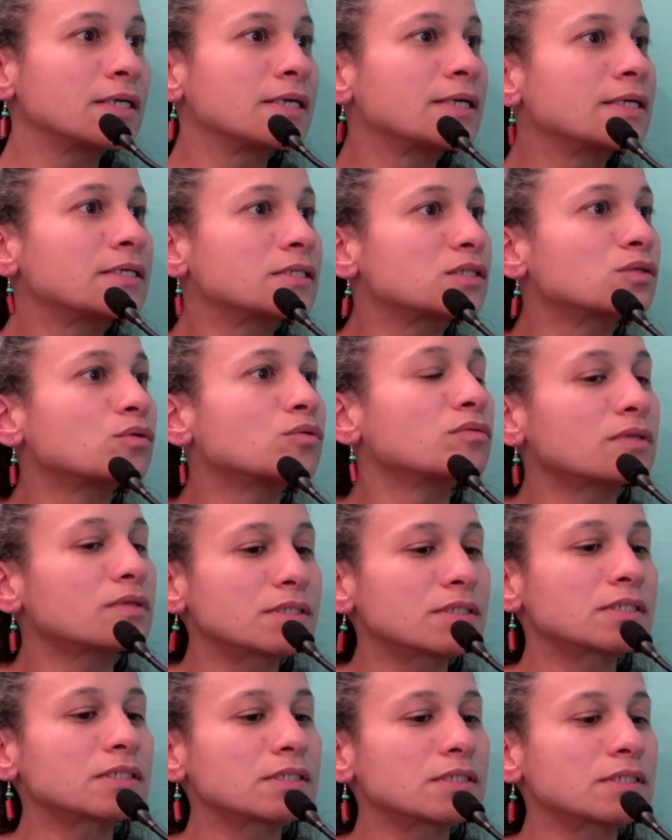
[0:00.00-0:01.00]
So
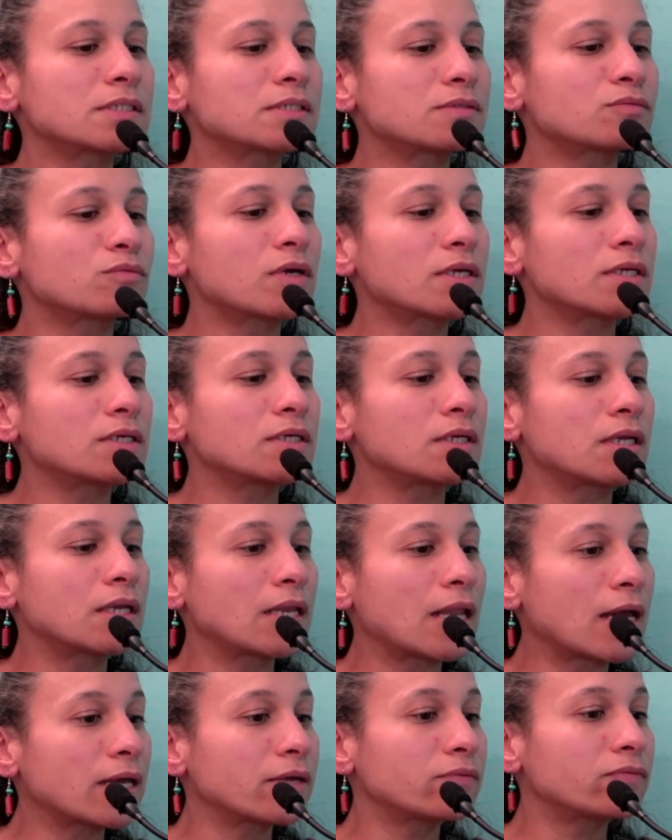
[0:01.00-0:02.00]
this is when
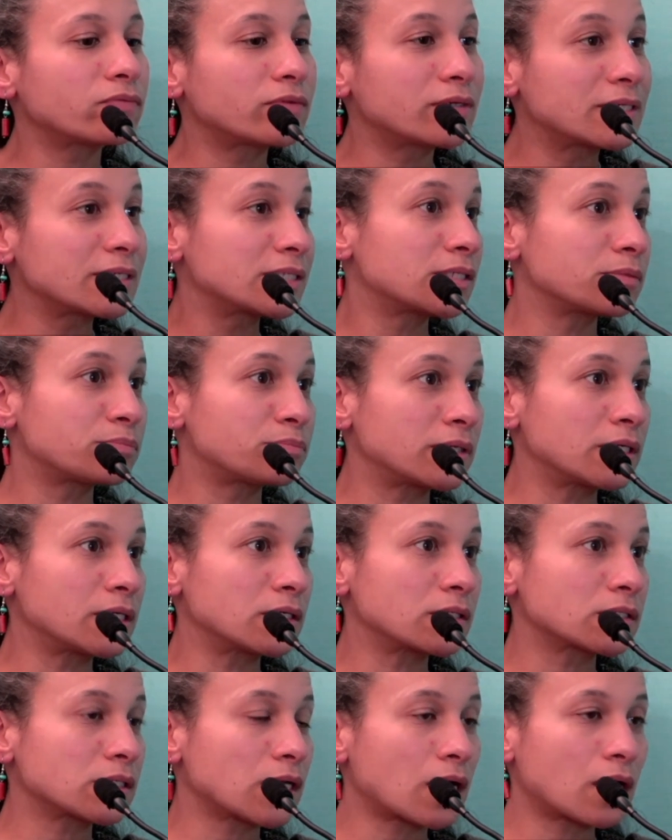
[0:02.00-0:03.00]
life
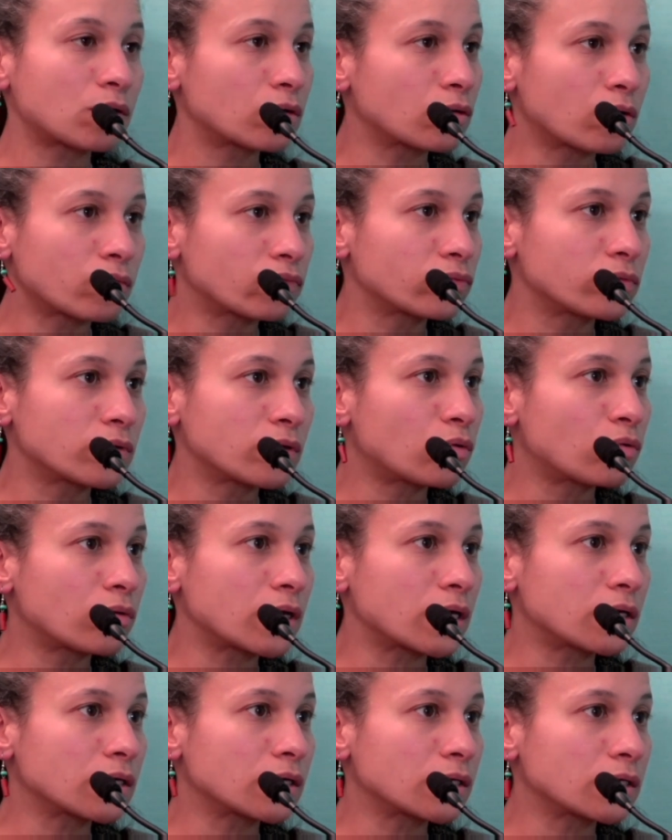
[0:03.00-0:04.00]
disappears out of
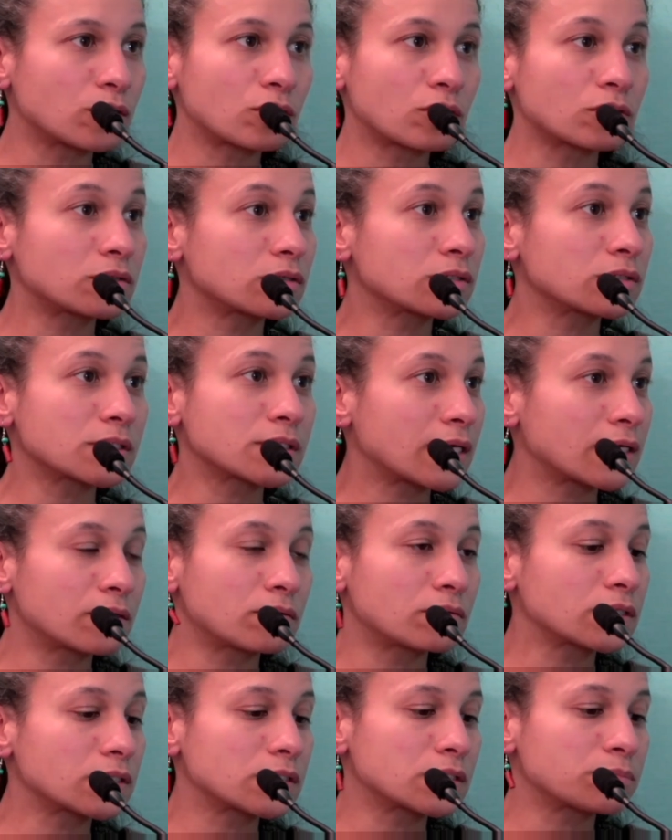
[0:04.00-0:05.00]
nowhere and doctors
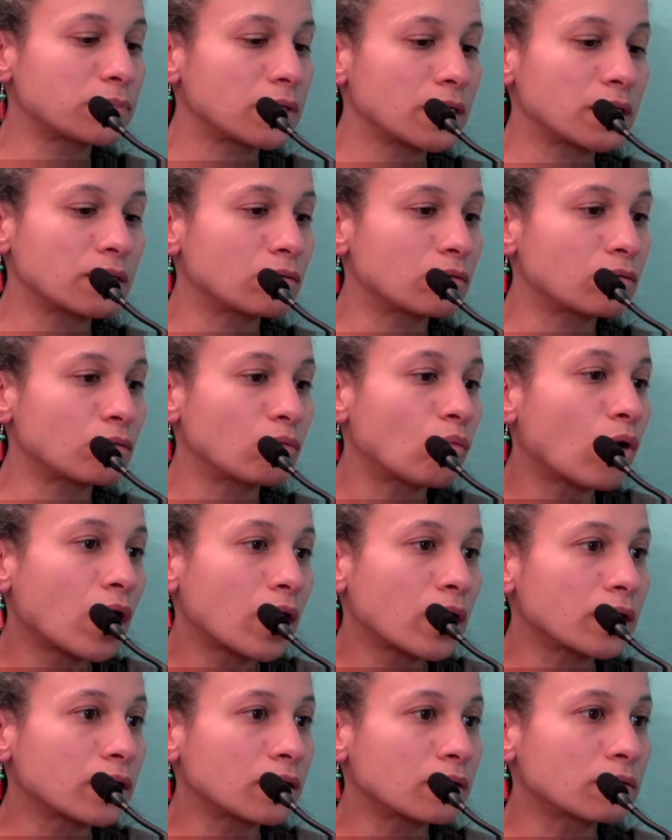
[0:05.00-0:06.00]
cannot explain
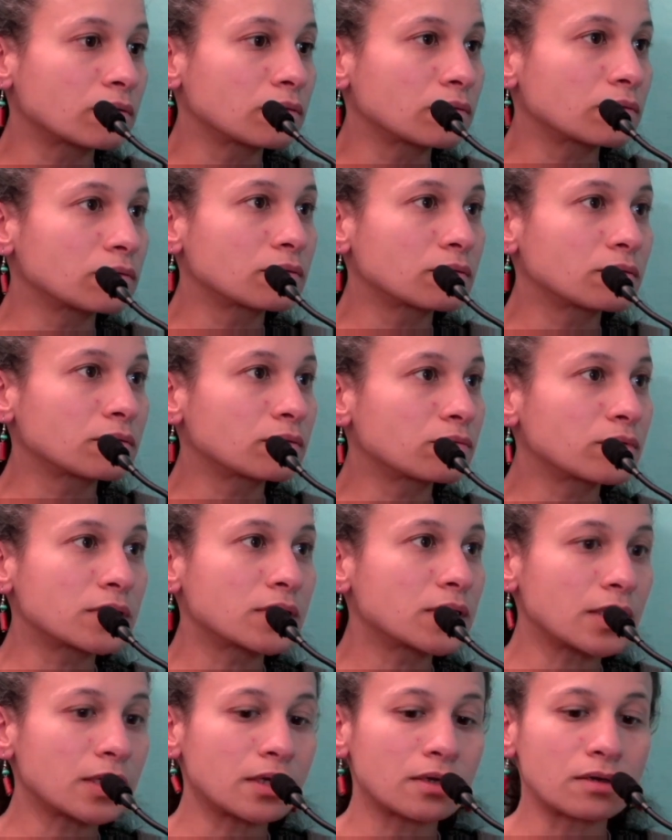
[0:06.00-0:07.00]
why with
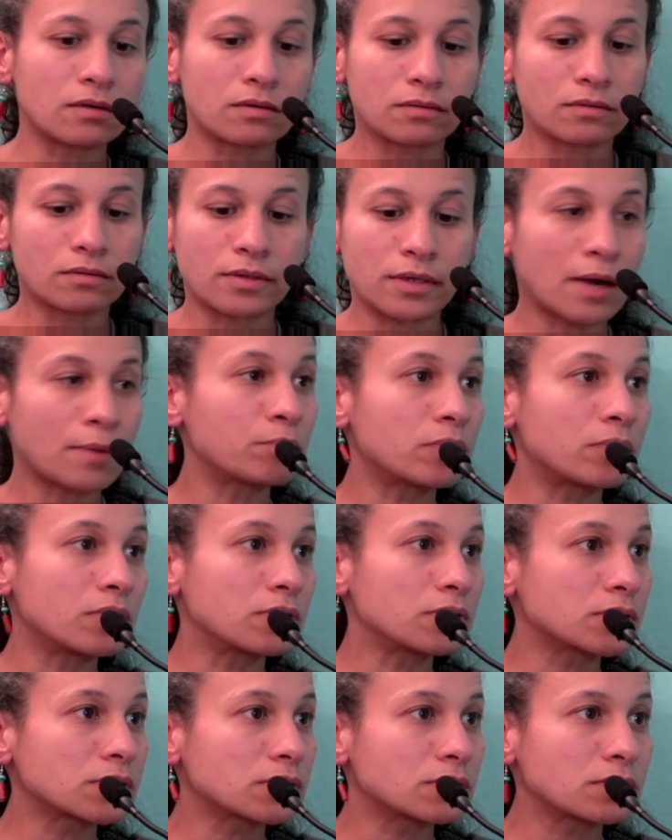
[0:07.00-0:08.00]
their
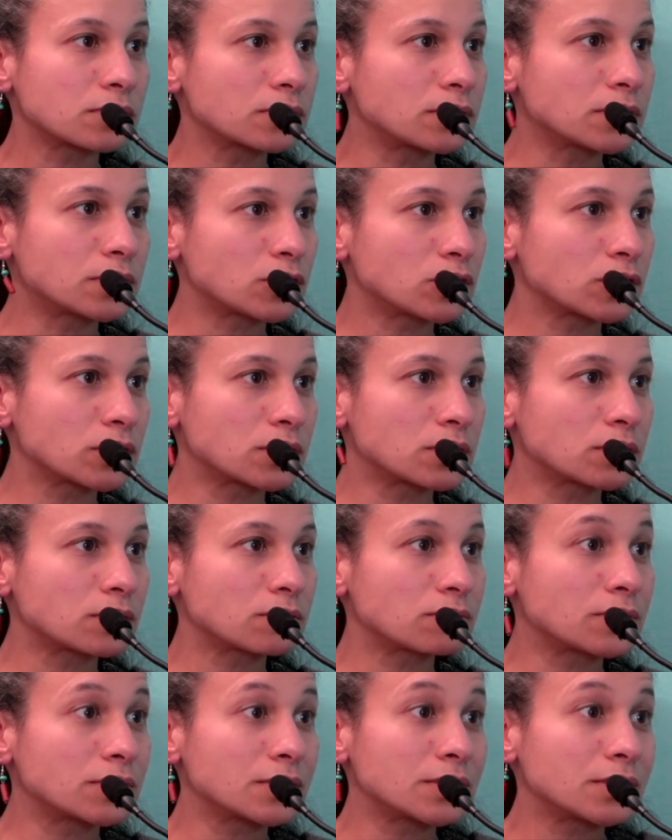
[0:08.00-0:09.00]
numbers. It's just,
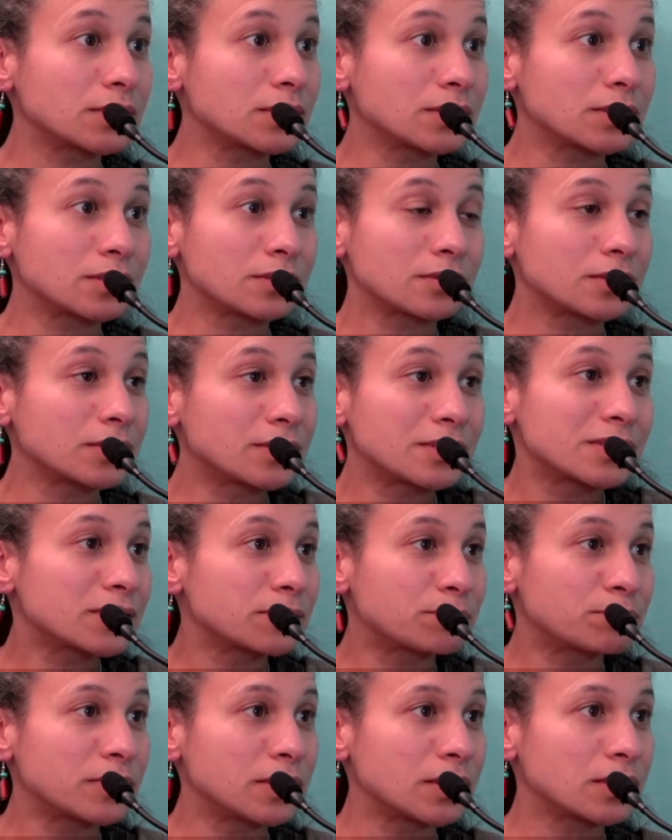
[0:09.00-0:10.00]
it
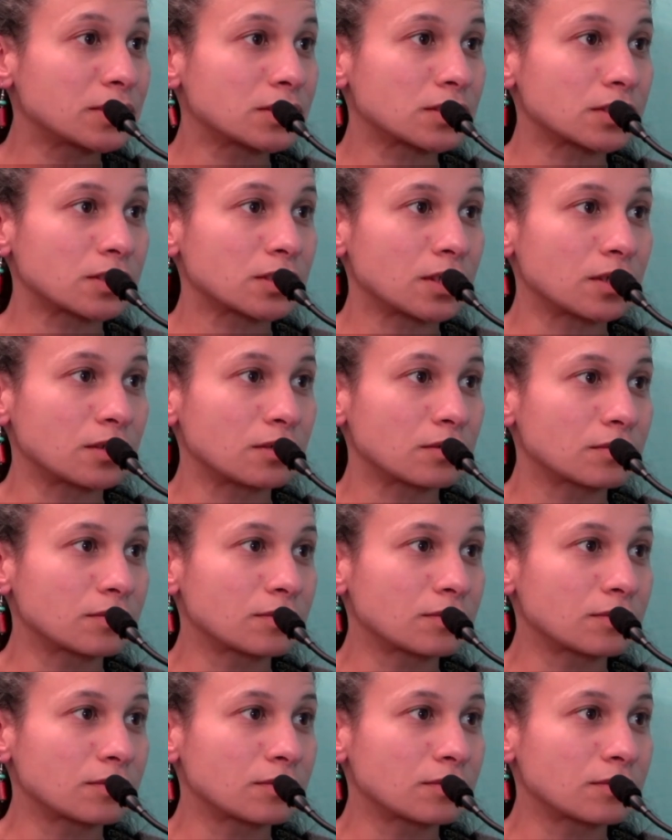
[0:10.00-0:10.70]
disappears again.